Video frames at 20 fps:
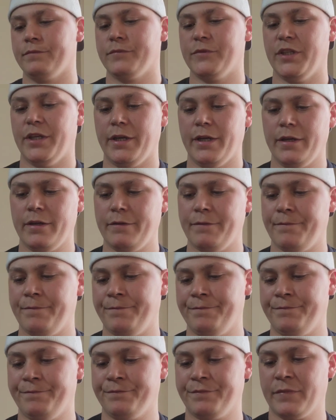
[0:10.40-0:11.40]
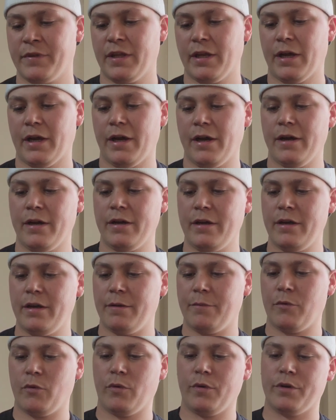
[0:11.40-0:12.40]
Today, I
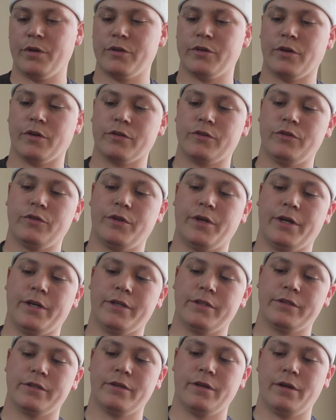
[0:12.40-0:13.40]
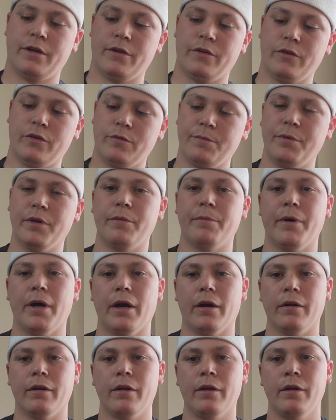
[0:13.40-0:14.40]
am going to talk to you guys a little bit
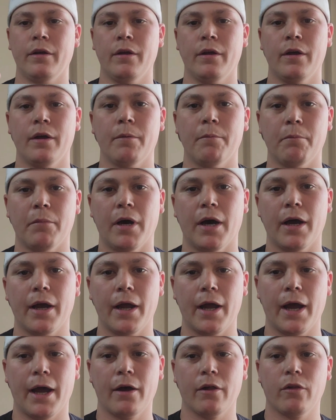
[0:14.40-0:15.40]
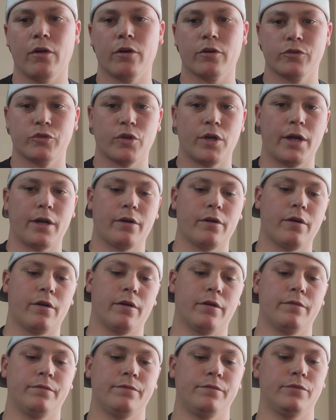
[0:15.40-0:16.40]
about my outlaw drag
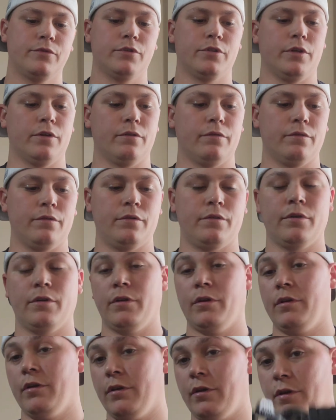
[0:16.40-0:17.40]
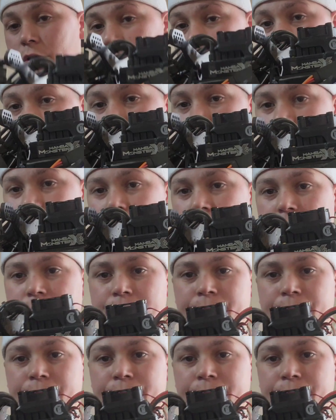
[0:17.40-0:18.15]
car. So, here it is.